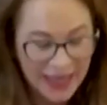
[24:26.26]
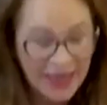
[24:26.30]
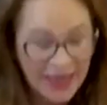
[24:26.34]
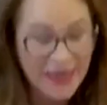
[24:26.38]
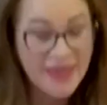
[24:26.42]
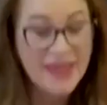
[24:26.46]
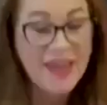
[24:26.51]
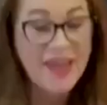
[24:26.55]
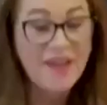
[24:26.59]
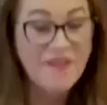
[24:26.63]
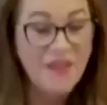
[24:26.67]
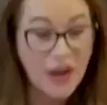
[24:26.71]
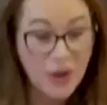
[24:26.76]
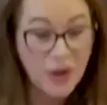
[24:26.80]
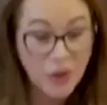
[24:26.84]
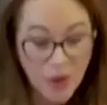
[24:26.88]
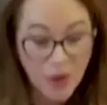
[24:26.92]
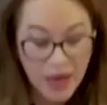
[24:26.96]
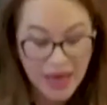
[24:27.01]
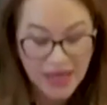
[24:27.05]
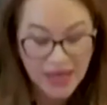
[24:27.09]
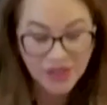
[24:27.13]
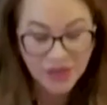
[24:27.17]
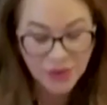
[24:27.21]
The
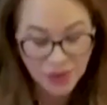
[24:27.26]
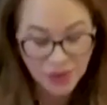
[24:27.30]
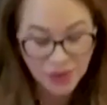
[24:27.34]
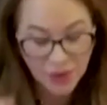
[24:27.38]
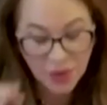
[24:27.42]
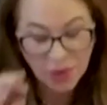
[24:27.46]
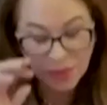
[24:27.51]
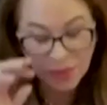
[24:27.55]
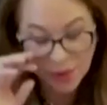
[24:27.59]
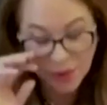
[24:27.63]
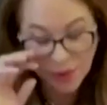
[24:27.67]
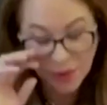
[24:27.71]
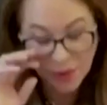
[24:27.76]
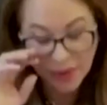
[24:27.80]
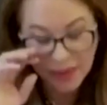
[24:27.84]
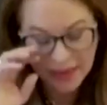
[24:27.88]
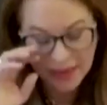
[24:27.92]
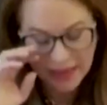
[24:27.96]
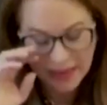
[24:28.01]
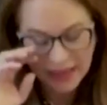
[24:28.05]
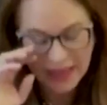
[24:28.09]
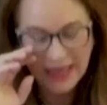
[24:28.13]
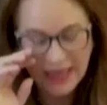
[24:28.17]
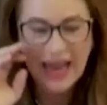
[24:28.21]
evaluation
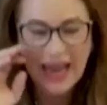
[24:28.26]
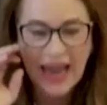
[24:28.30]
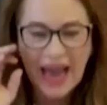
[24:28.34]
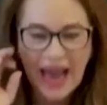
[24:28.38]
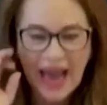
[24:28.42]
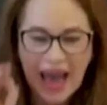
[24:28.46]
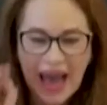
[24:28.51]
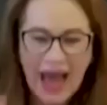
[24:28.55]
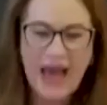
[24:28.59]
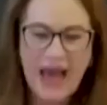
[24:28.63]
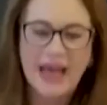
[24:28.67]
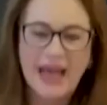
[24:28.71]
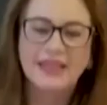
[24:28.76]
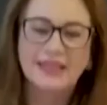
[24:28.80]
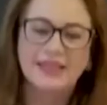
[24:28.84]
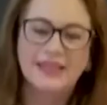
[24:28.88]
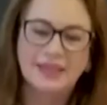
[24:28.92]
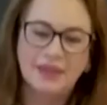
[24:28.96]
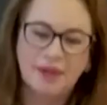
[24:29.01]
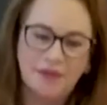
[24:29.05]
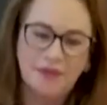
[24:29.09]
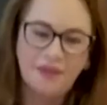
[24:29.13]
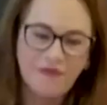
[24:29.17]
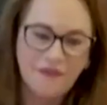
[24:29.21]
community
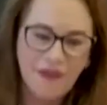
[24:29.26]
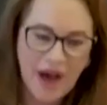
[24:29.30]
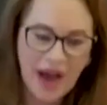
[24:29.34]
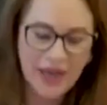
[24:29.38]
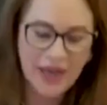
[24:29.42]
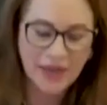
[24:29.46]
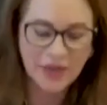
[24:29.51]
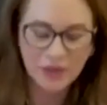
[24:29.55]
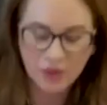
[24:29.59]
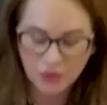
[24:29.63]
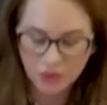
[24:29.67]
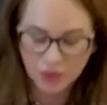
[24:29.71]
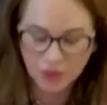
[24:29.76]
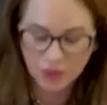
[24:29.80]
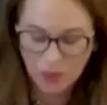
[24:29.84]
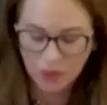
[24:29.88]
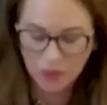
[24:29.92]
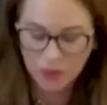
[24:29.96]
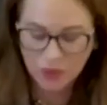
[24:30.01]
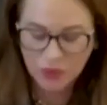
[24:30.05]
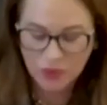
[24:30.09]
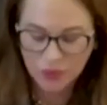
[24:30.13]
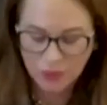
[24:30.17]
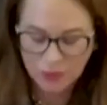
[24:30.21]
has a vital
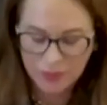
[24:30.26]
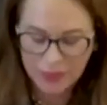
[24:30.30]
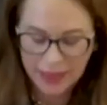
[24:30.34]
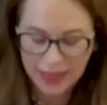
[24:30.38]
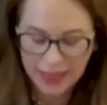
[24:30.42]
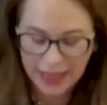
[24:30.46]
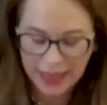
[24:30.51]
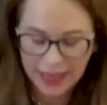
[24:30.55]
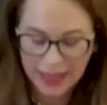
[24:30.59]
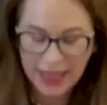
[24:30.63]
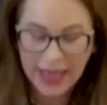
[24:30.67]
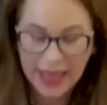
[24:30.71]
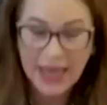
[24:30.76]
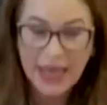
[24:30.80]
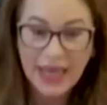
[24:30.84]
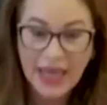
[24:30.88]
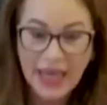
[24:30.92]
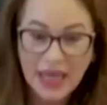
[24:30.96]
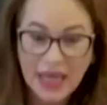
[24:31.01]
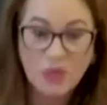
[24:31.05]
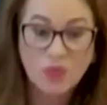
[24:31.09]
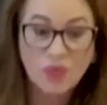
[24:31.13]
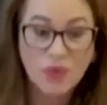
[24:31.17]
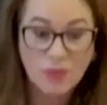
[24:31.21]
role to play
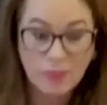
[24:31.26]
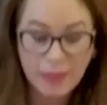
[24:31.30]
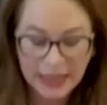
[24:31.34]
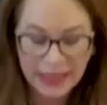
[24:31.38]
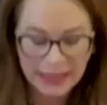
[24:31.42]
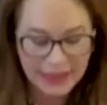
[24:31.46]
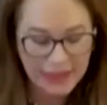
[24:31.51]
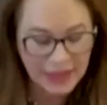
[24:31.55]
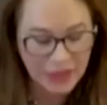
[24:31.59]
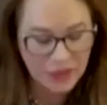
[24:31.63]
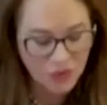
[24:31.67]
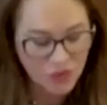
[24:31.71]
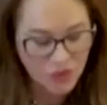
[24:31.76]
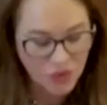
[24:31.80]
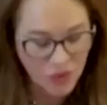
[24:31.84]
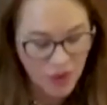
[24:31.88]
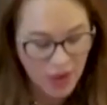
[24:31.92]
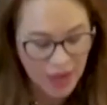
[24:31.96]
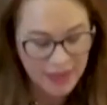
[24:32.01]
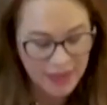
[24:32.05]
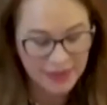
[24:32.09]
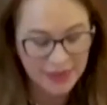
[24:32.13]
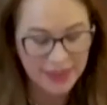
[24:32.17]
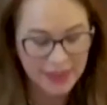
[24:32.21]
in rebuilding
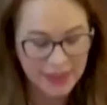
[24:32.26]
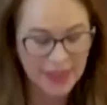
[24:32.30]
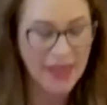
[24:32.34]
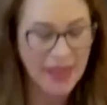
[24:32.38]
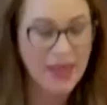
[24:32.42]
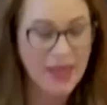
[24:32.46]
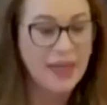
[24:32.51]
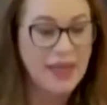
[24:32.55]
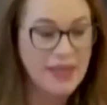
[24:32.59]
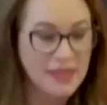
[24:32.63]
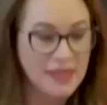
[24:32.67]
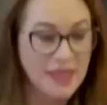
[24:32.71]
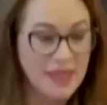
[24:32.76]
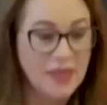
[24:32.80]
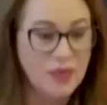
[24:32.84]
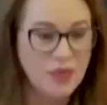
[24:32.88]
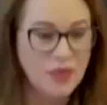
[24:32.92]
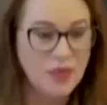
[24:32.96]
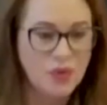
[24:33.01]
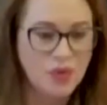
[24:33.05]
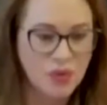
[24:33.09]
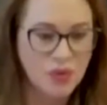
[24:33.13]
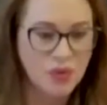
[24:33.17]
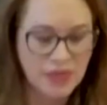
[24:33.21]
trust in
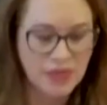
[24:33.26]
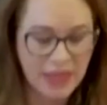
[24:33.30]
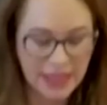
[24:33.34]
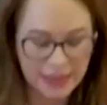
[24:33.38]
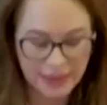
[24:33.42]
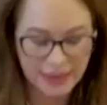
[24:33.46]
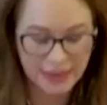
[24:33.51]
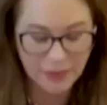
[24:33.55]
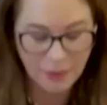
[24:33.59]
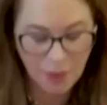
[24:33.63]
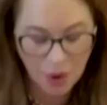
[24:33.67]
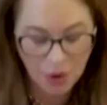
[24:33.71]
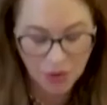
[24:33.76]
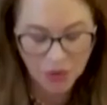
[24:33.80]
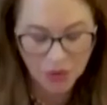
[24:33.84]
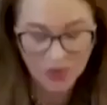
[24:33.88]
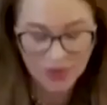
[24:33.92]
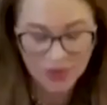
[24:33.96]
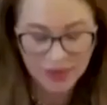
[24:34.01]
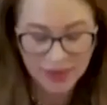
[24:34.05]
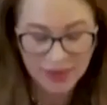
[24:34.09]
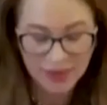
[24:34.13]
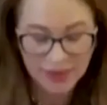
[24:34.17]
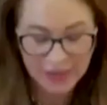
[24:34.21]
institutions and
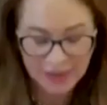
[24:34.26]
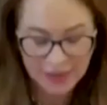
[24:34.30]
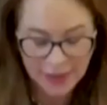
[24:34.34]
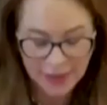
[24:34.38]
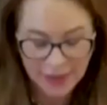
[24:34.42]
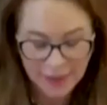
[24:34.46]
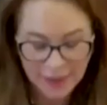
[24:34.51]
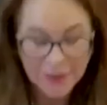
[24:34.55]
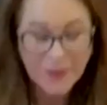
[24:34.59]
democracies,